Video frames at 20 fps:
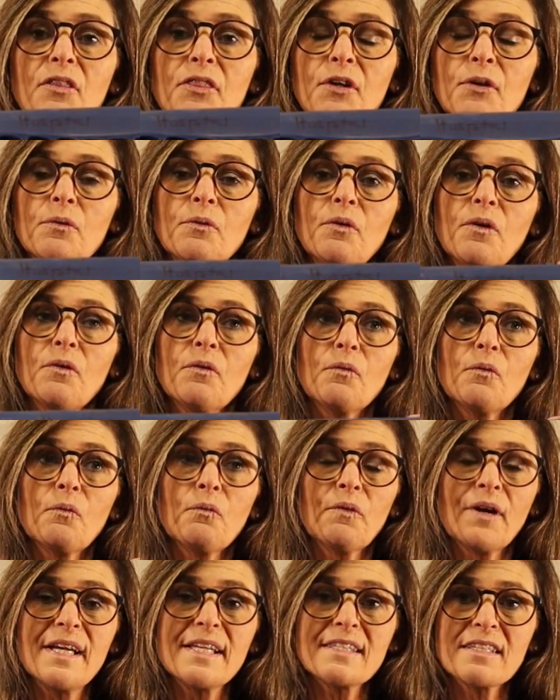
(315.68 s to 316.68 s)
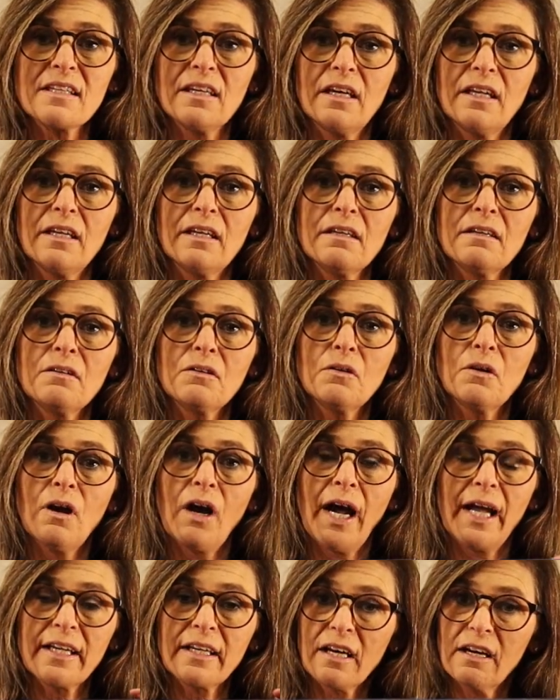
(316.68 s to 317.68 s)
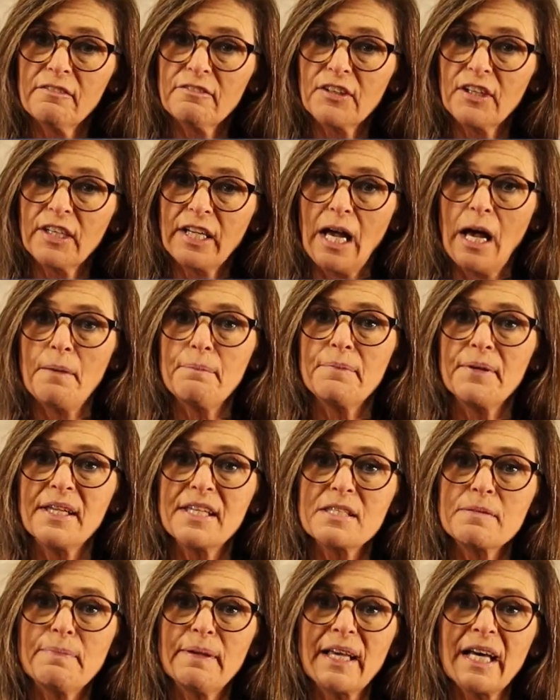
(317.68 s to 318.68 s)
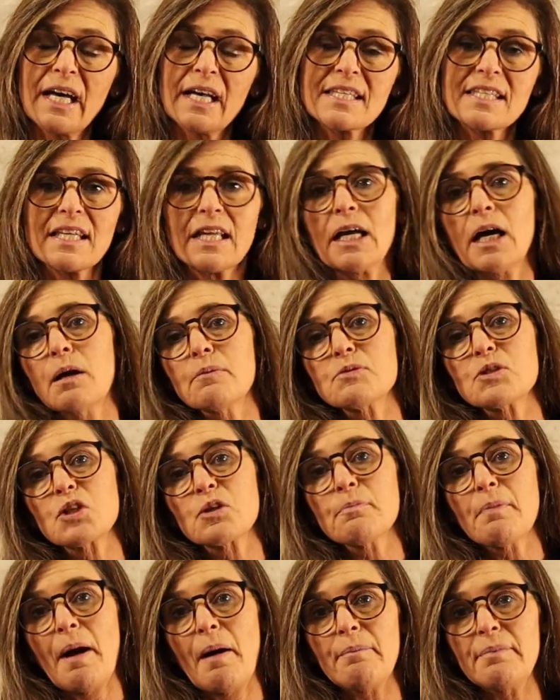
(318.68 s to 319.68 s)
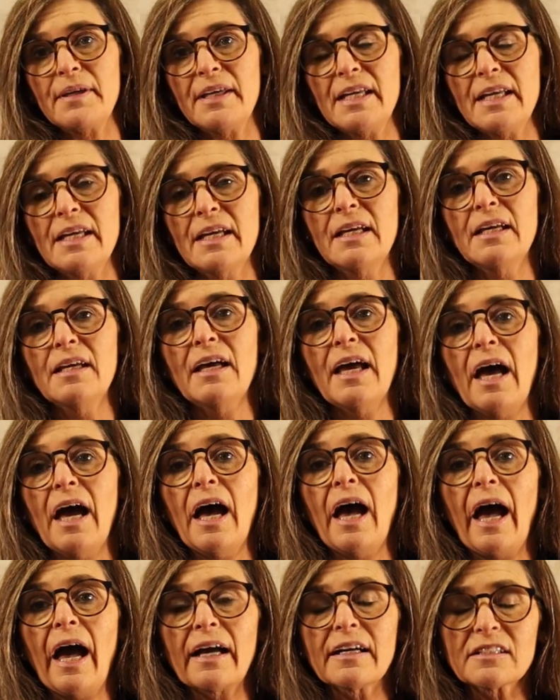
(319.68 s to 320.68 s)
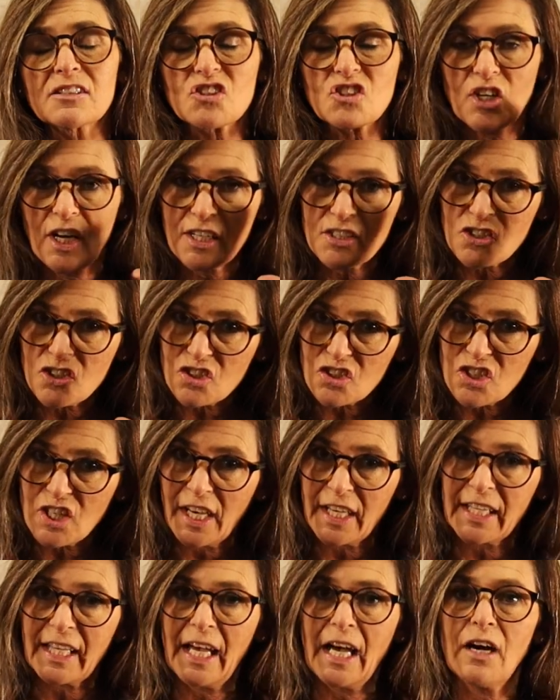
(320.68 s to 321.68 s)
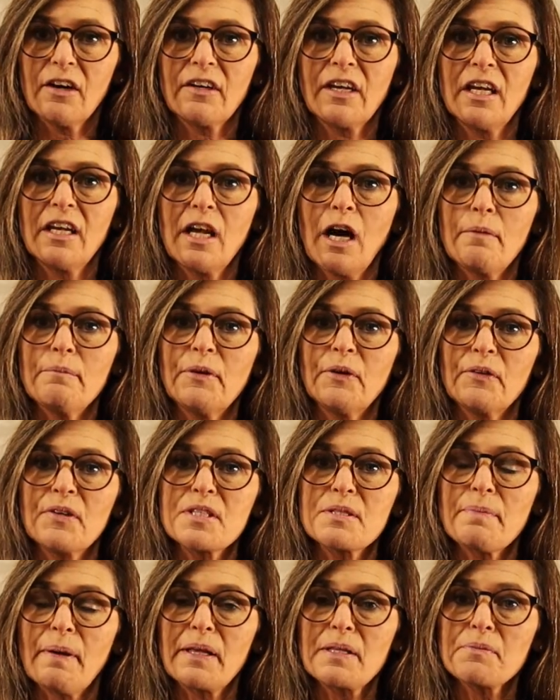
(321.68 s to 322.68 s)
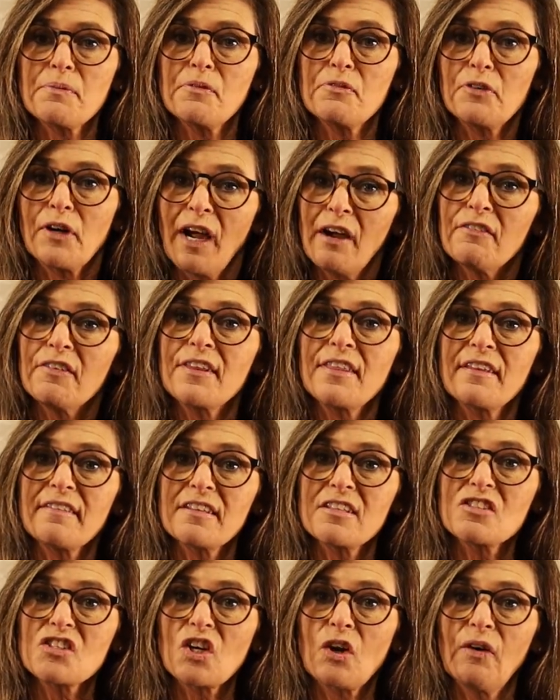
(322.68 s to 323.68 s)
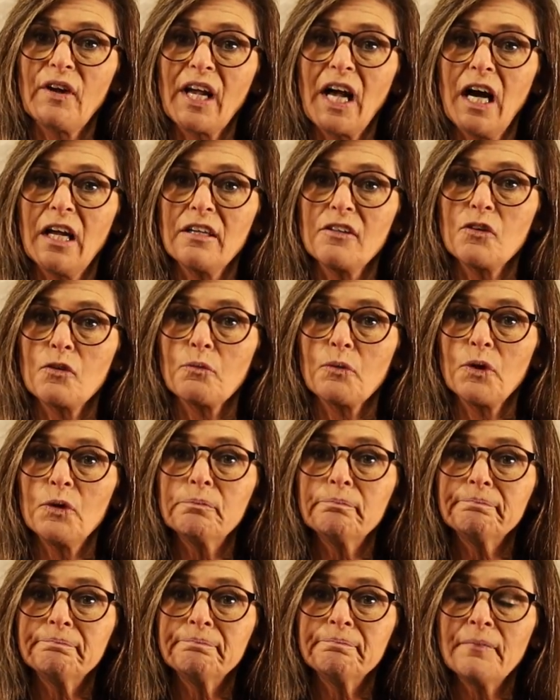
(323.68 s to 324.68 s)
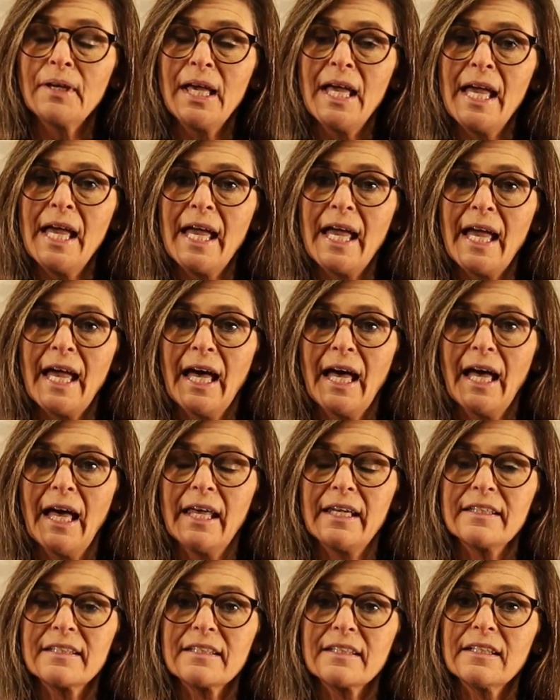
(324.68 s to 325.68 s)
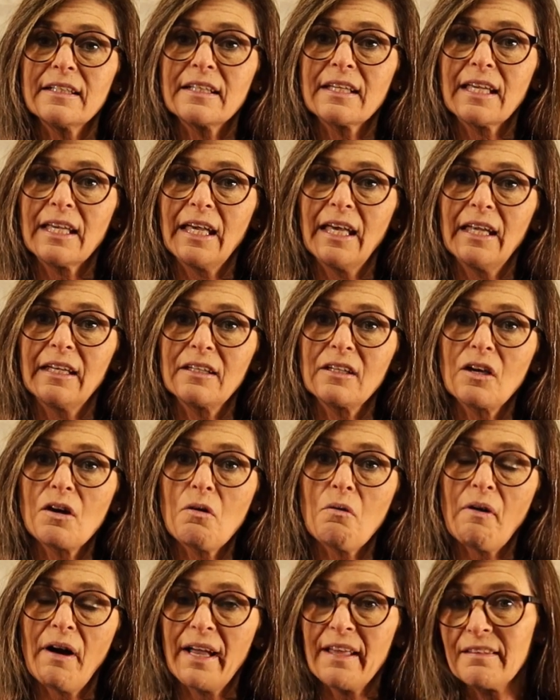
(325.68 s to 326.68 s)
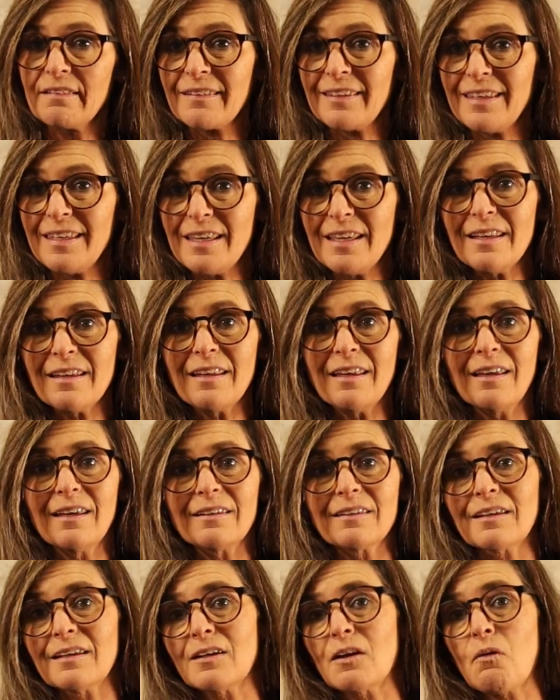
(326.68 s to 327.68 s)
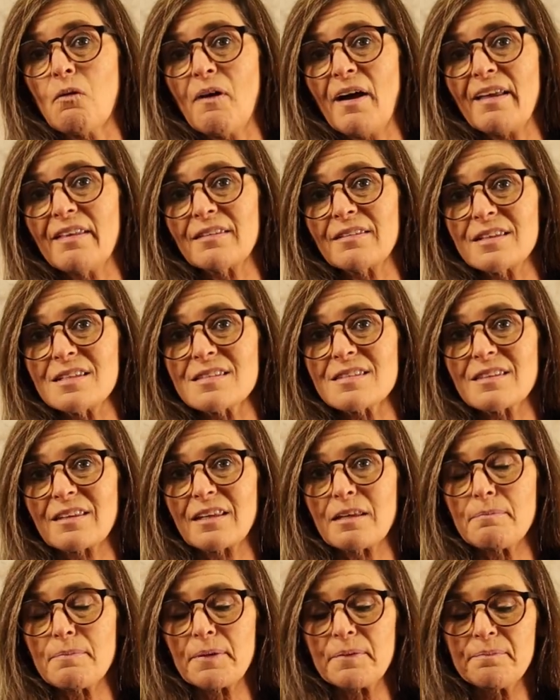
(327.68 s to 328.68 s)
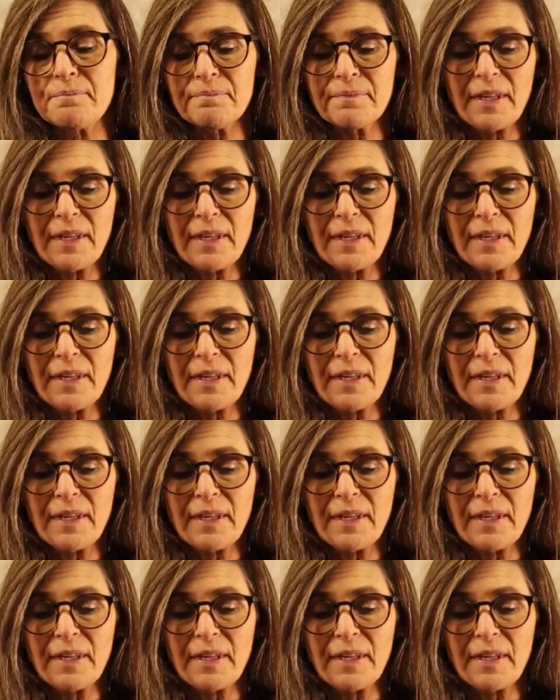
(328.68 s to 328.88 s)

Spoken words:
The reason I cover it up is because it helps your puppy just check out and not be responsible for everything that's going on in the room, and can quietly eat and can quietly sleep.